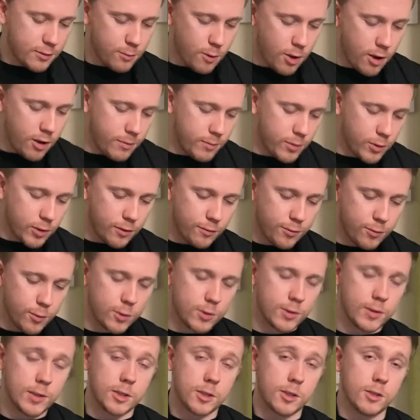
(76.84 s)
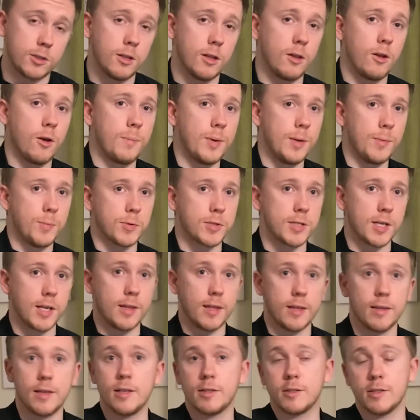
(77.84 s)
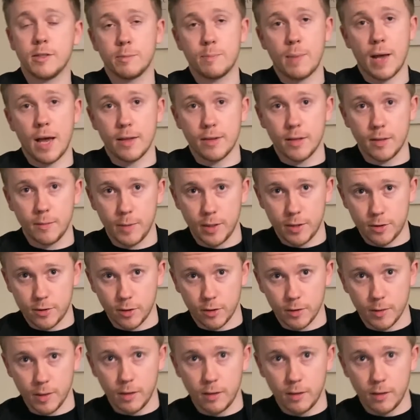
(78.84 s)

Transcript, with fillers: why I'm looking forward to this, because a lot of people say that this is better than Midsommar.